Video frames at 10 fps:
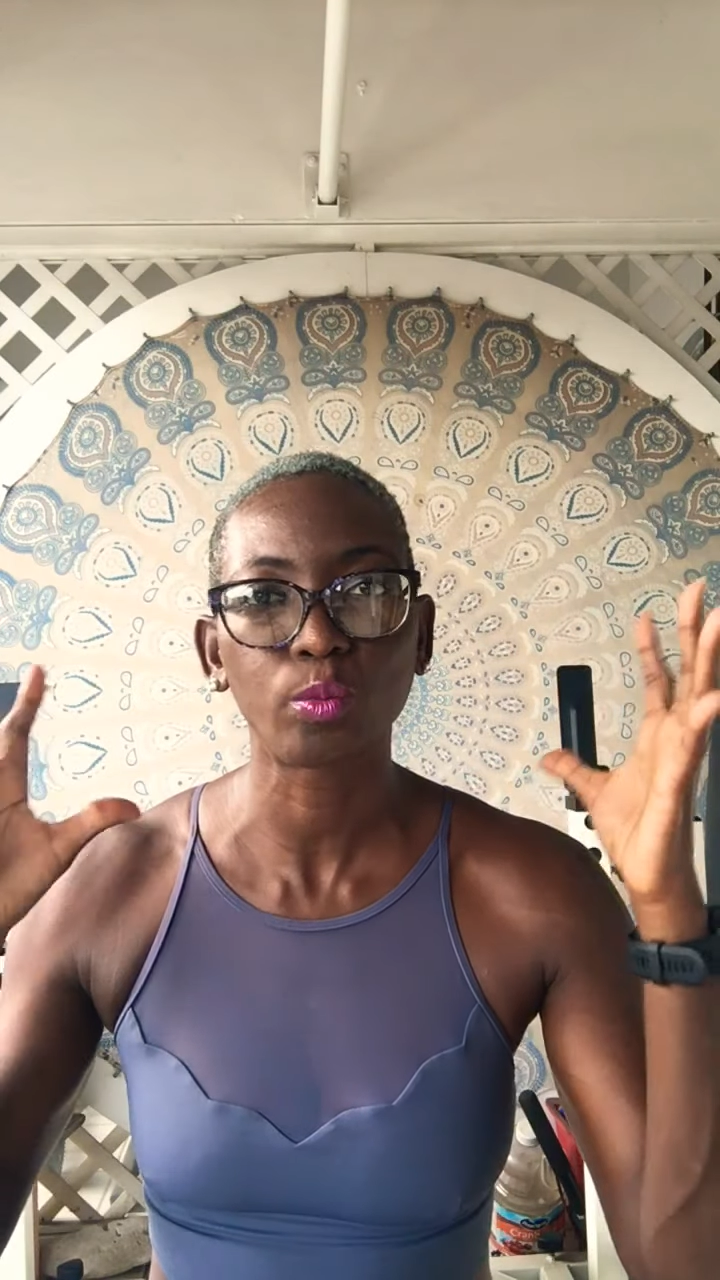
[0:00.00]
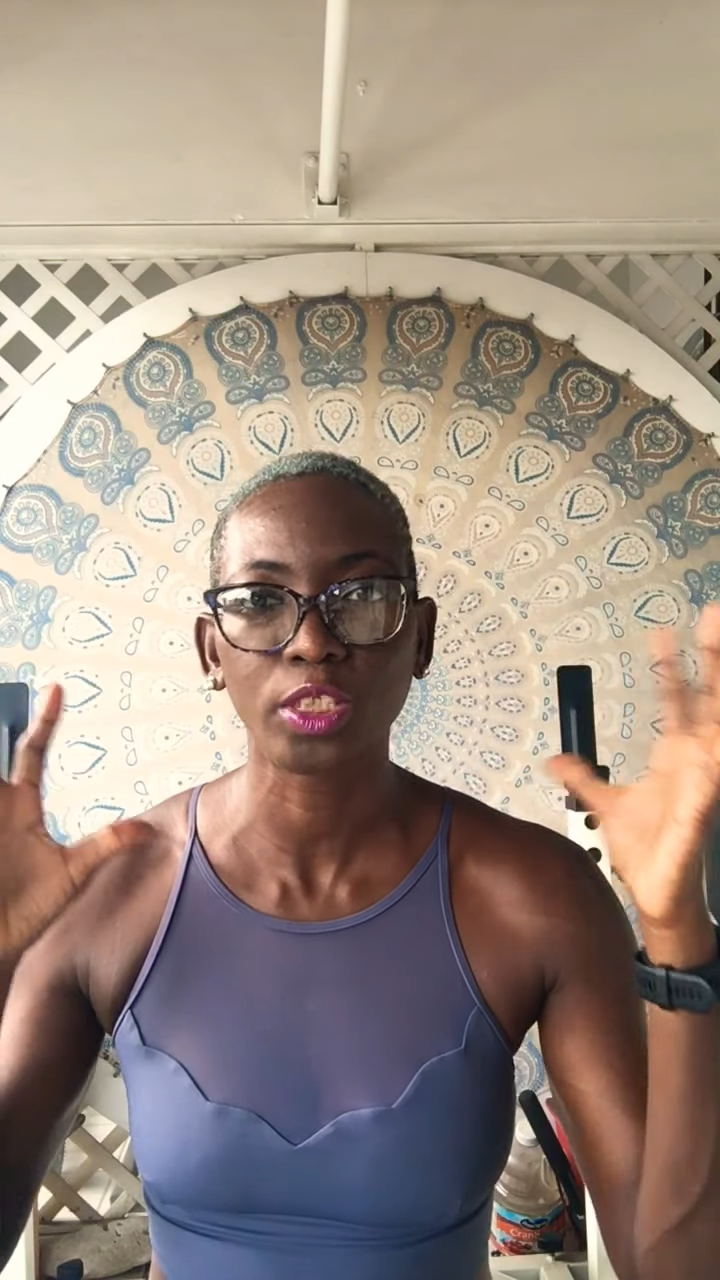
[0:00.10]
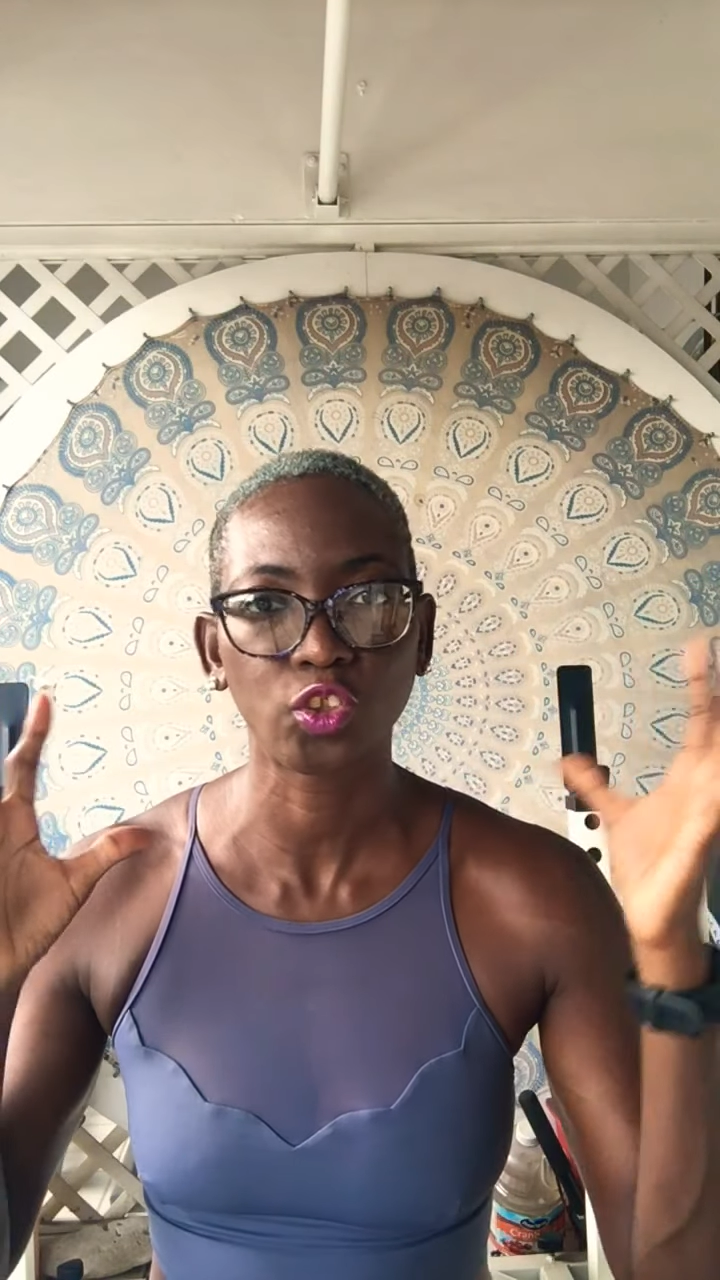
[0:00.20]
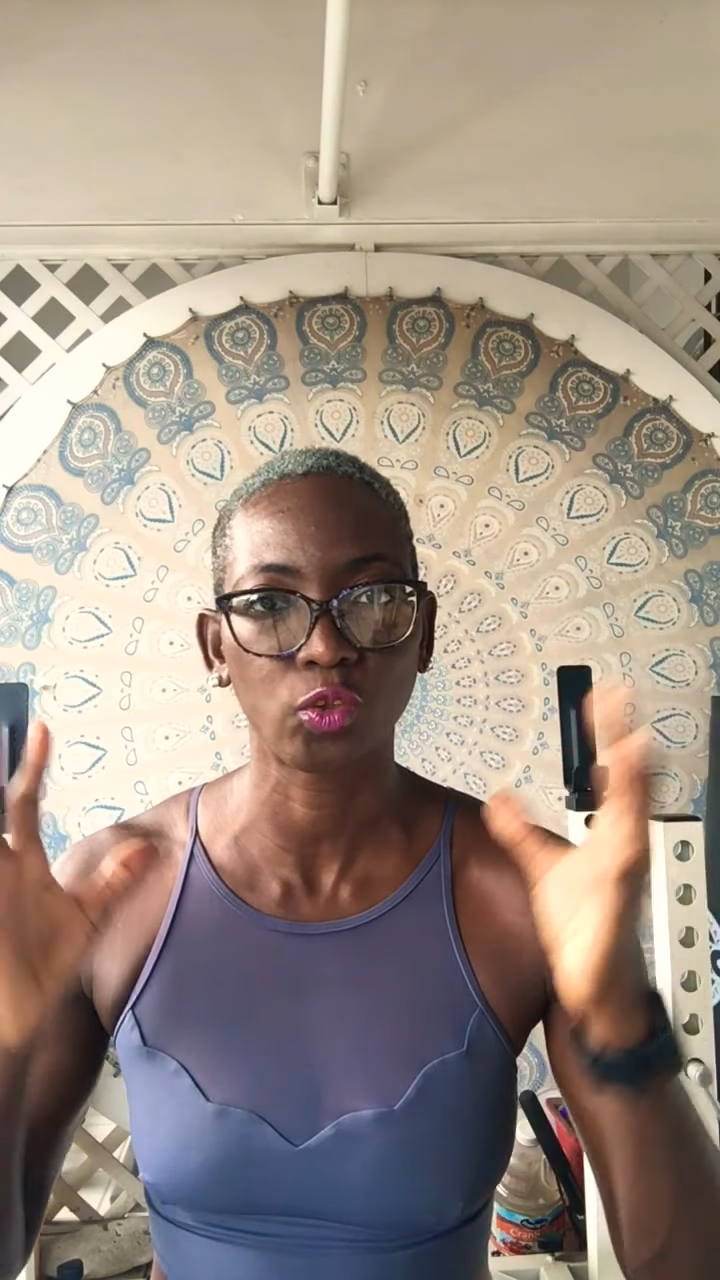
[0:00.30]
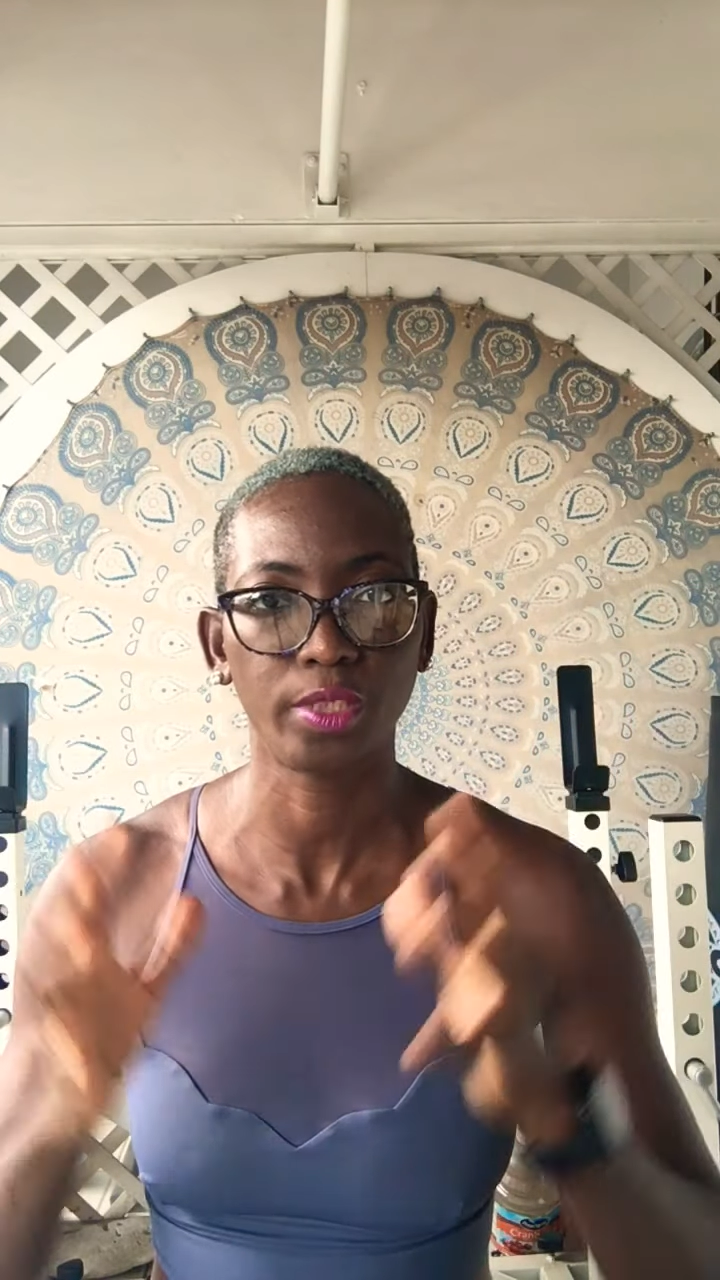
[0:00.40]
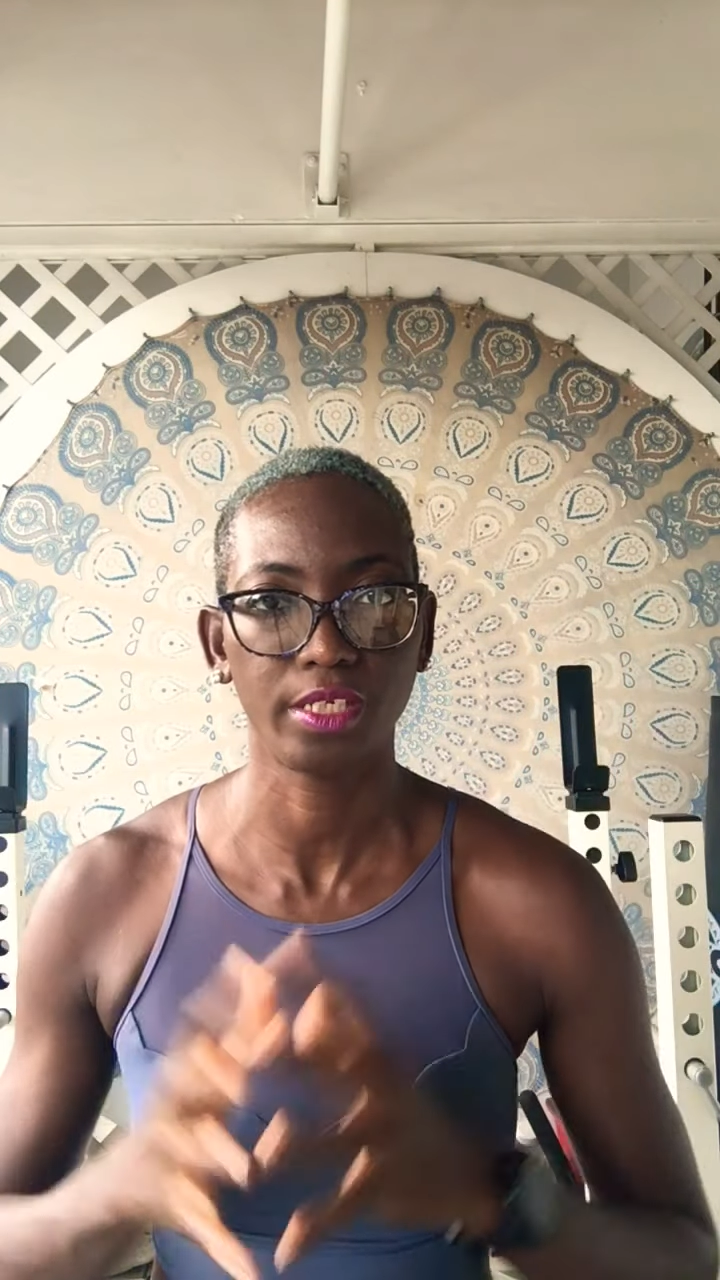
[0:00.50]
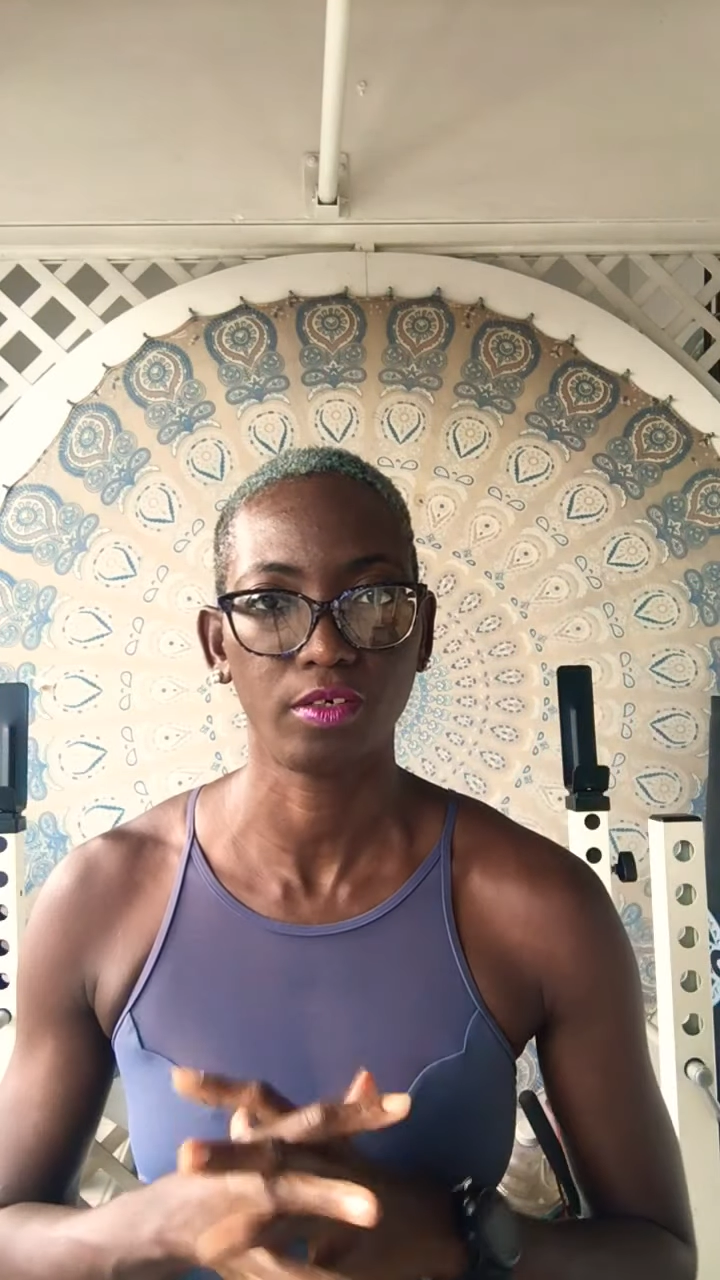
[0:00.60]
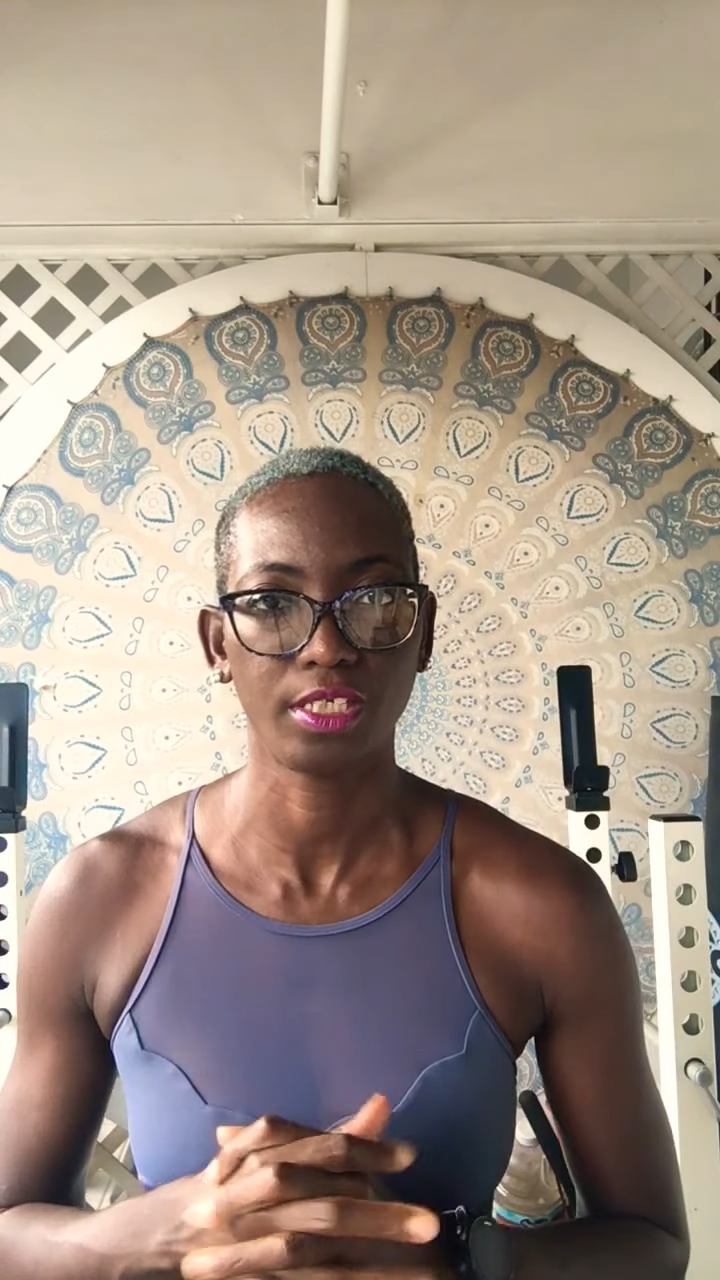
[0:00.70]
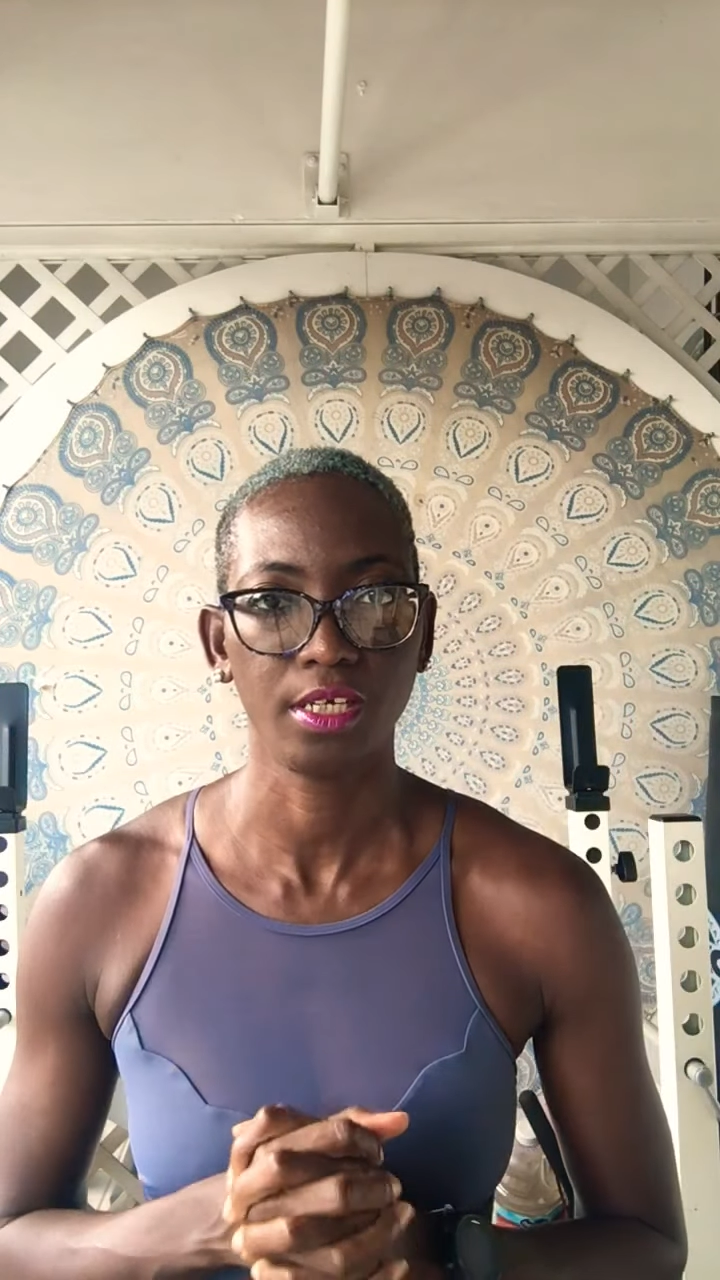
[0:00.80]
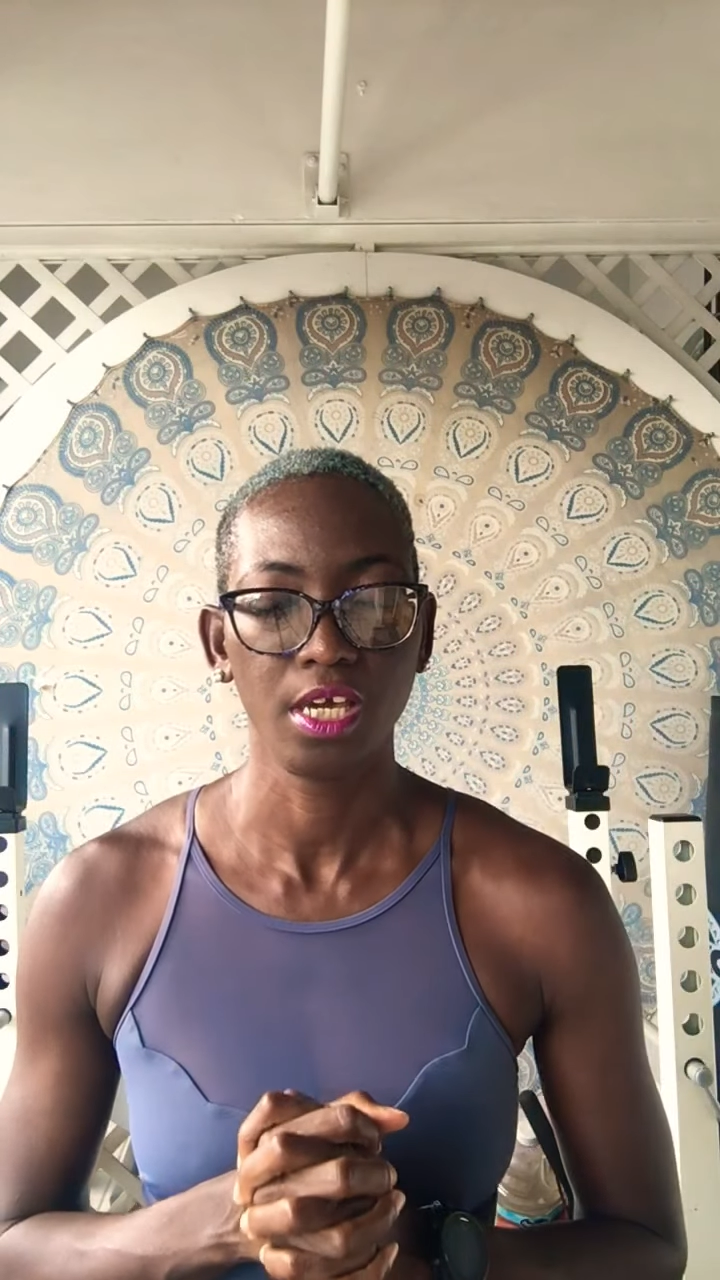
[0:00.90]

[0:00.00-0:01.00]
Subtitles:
much going on.